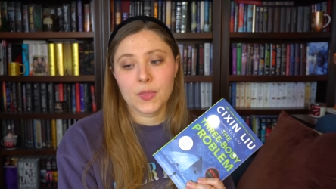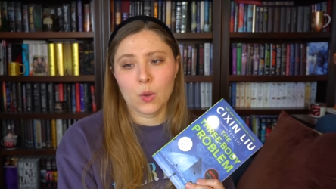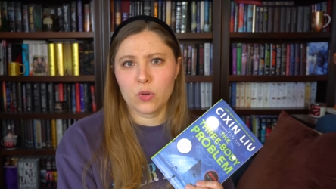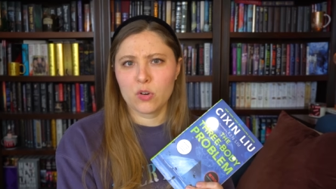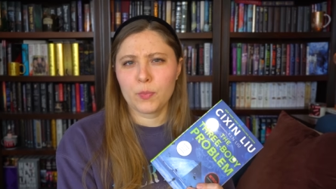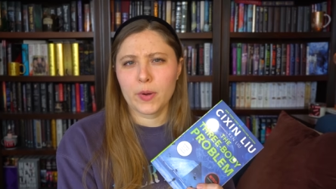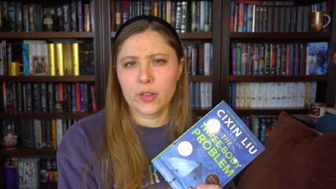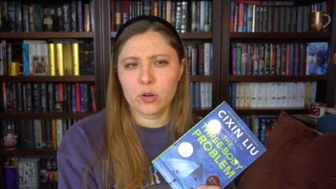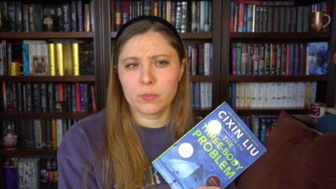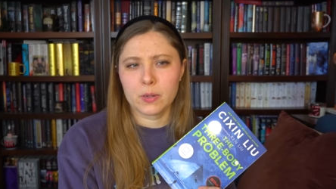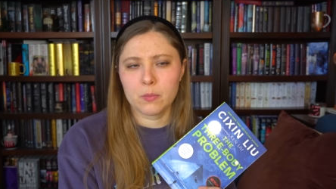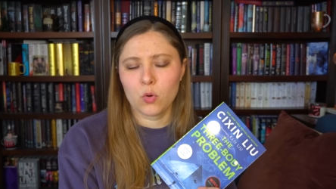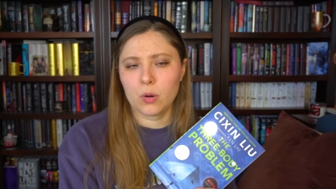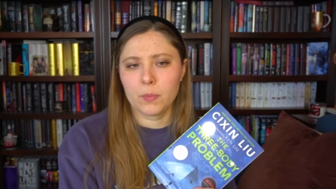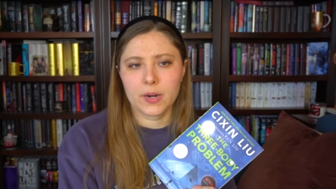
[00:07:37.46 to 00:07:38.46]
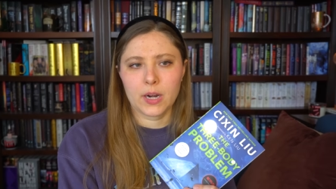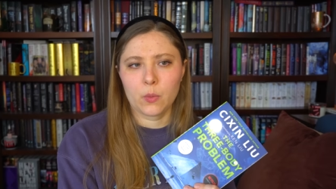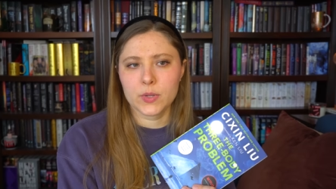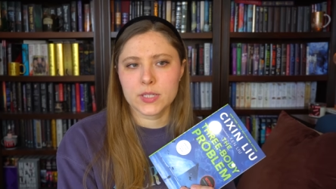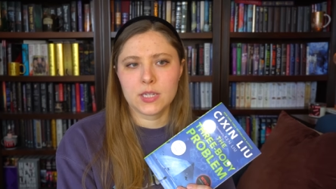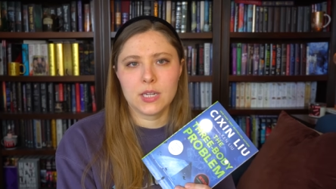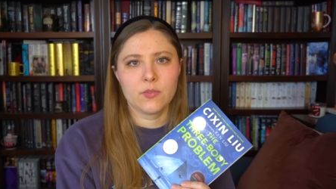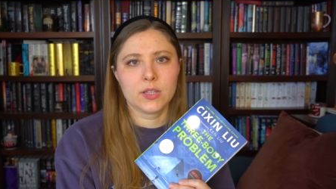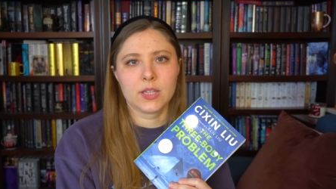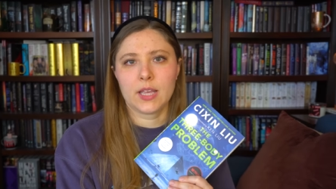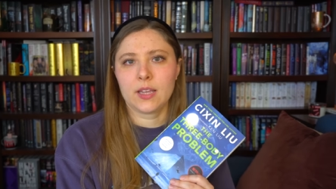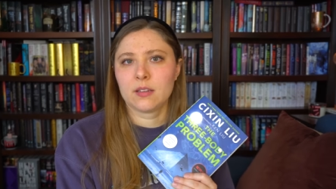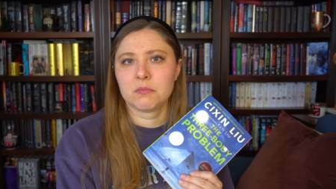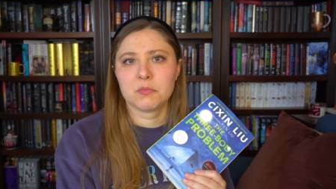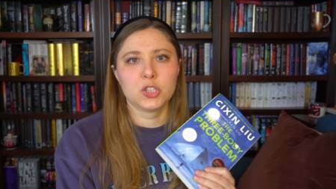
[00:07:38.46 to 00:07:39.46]
it would have bothered me more, but I wasn't even,
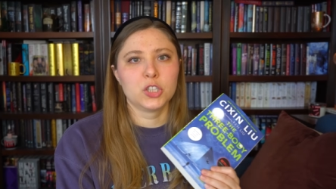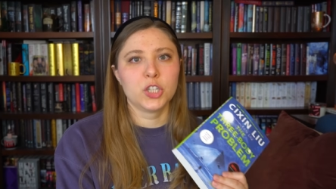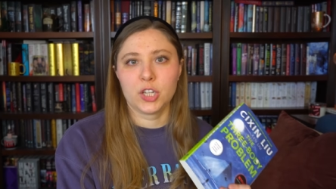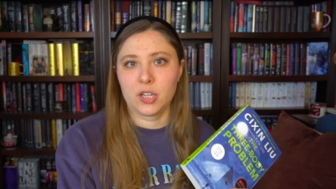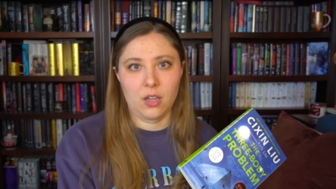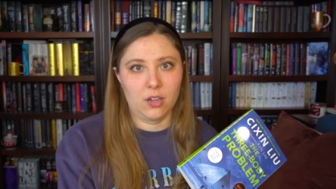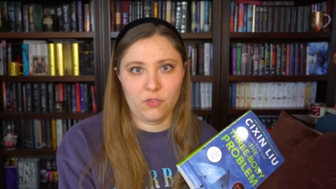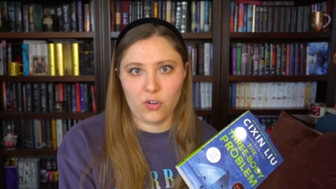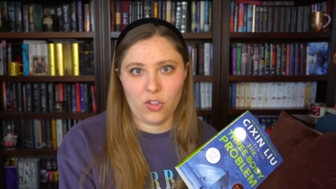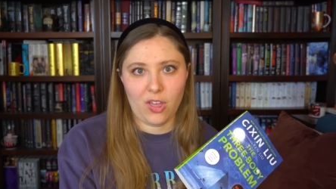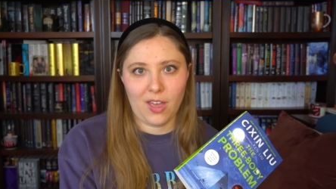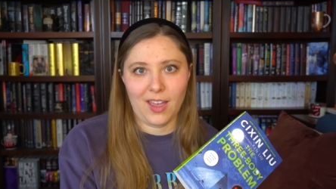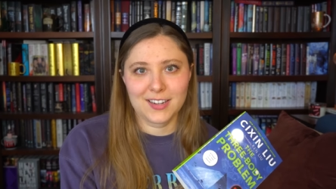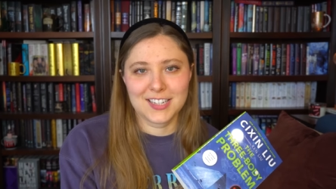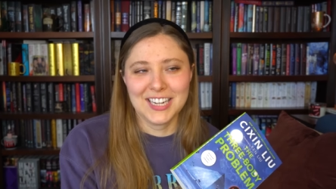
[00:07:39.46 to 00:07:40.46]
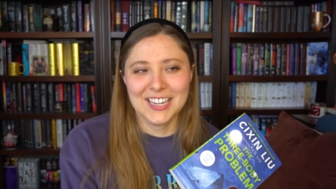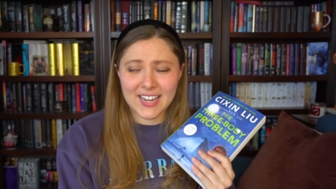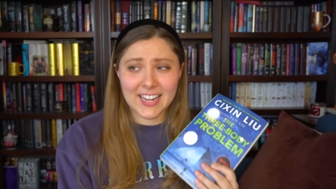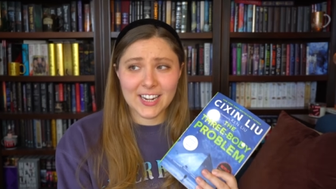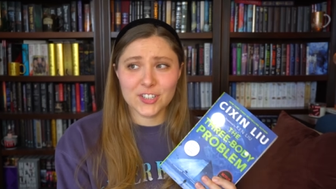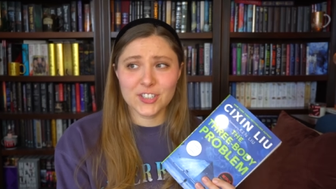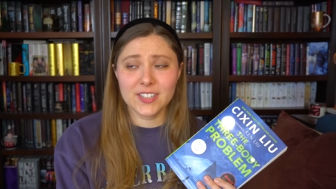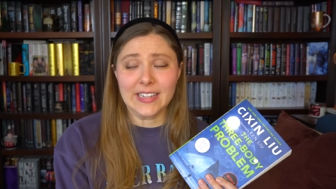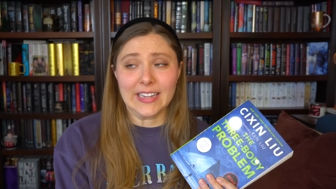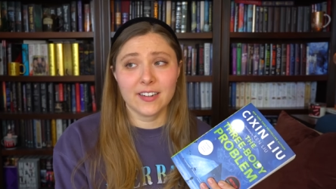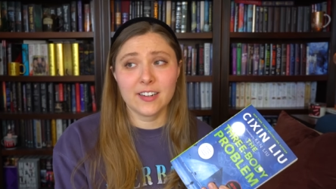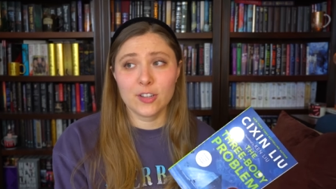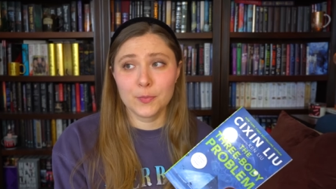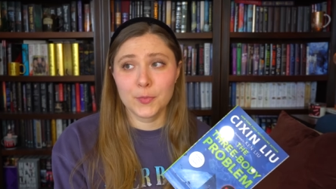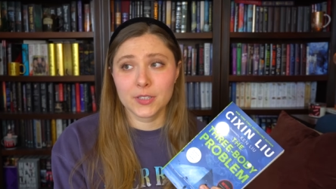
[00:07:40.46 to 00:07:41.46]
like, looking for that. And actually, like,
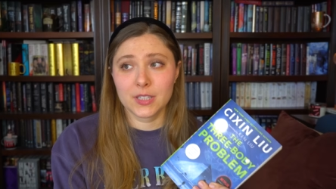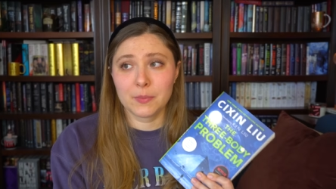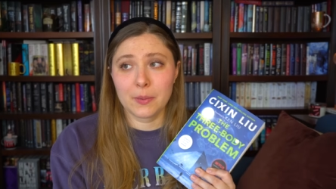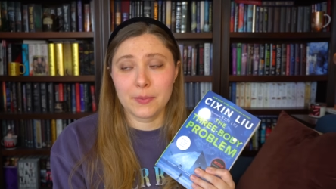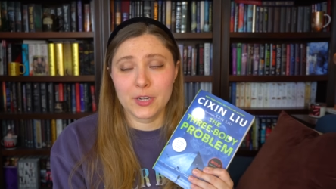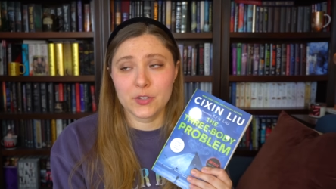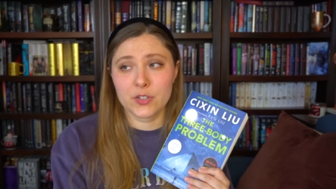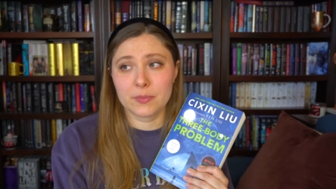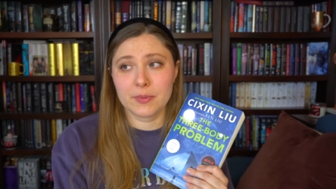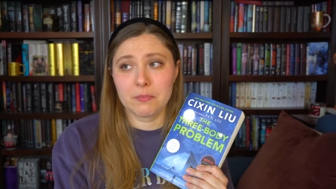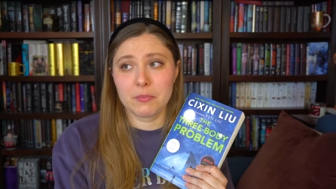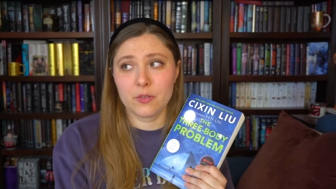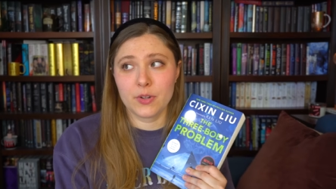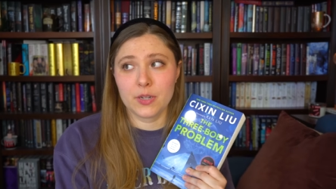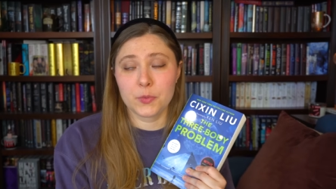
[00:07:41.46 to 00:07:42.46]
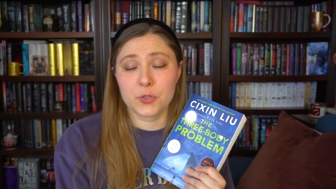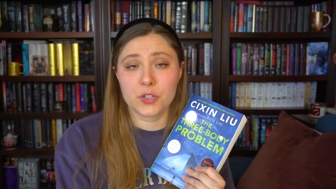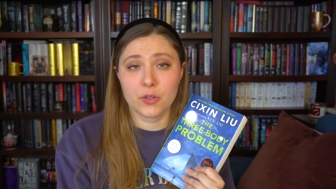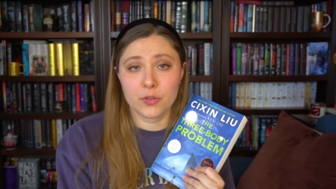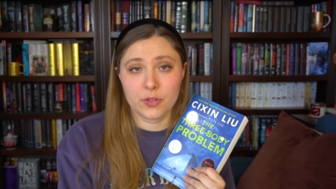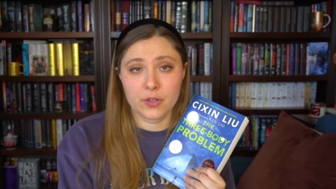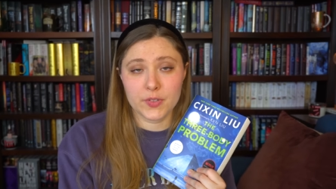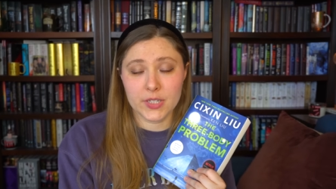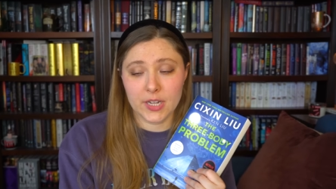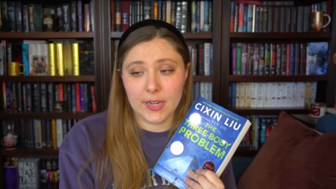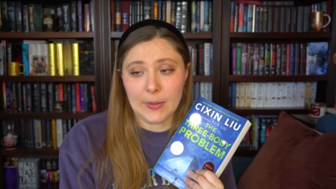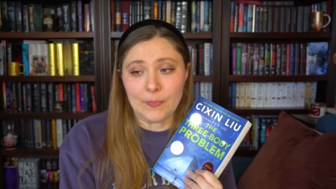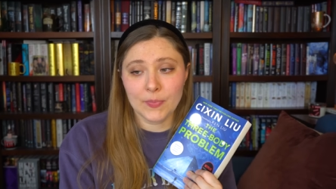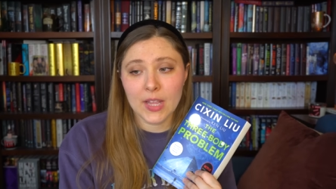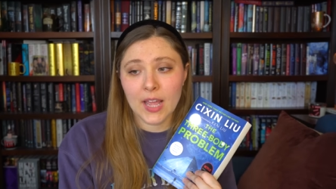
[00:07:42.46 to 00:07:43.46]
another book that my patrons made me read was Children of
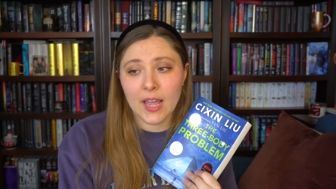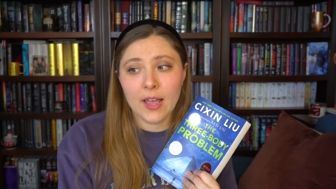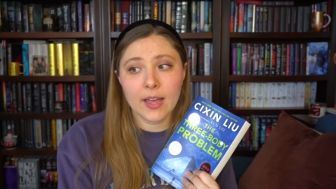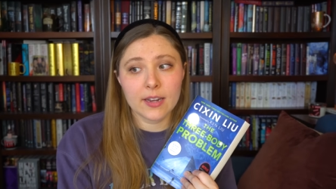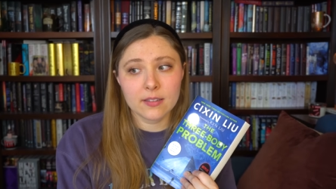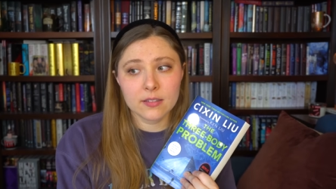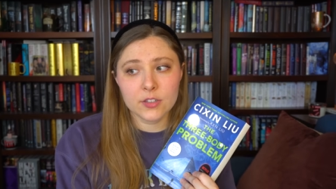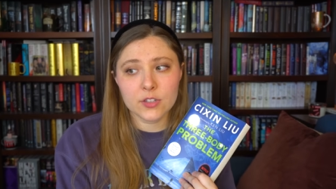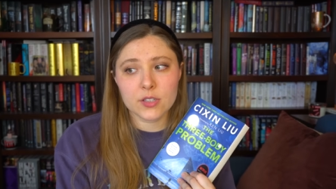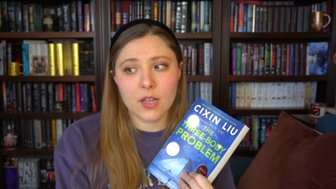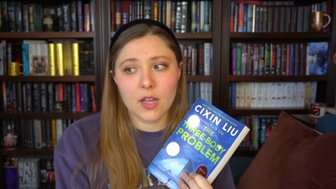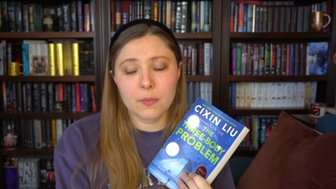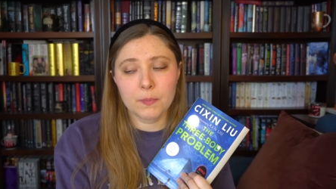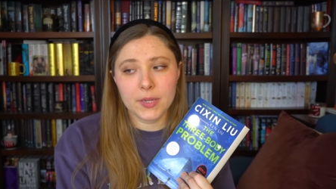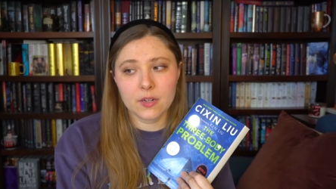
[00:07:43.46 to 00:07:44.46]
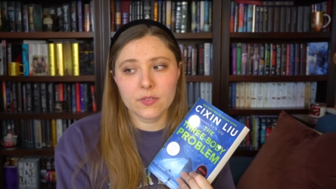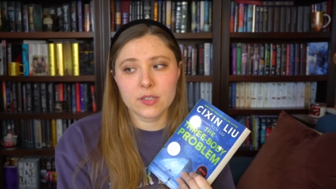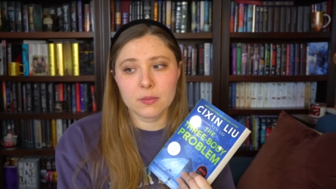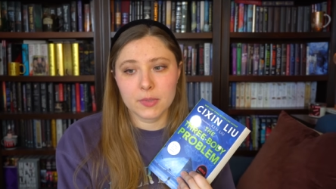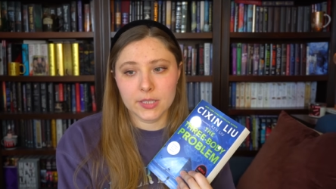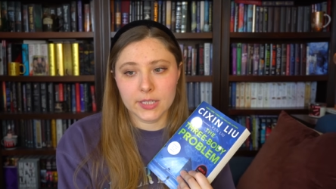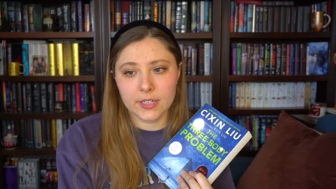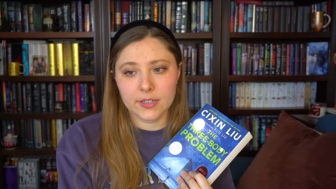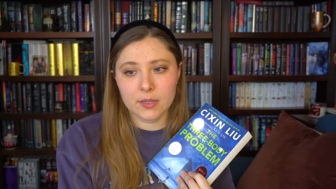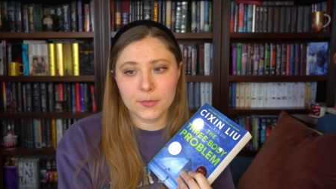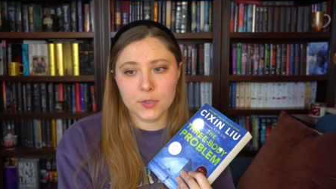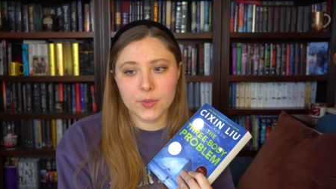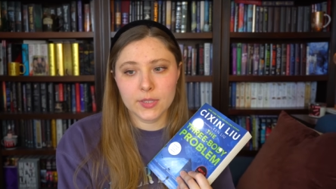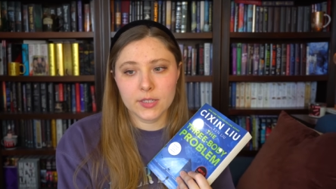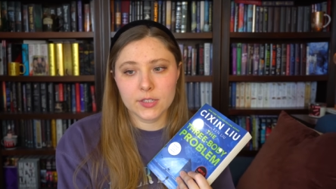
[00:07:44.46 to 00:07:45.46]
Time, and I think there's a bit of similarity
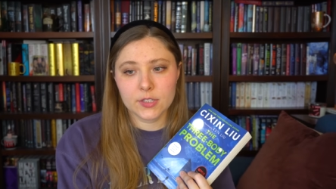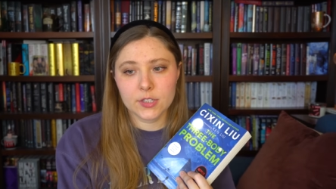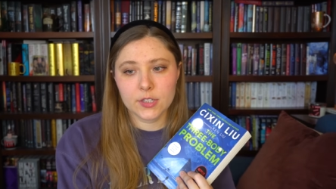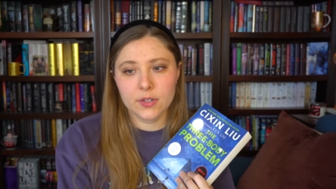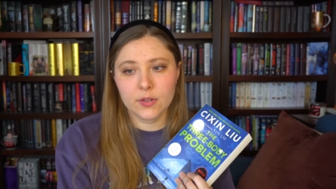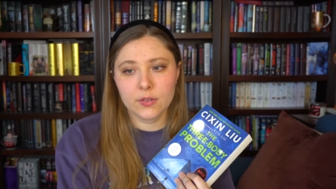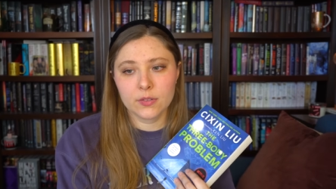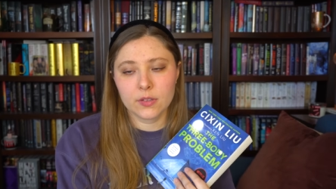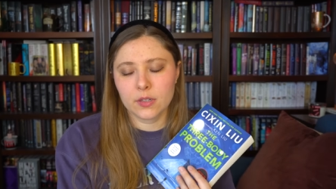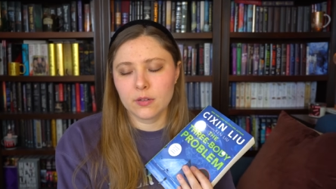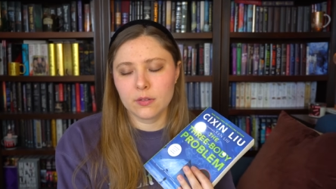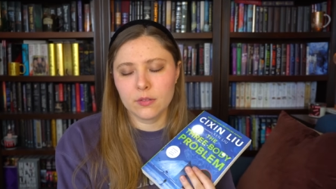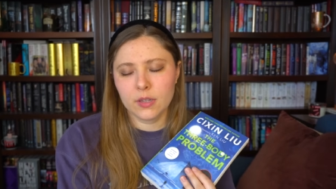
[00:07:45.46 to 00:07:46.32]
between these two. They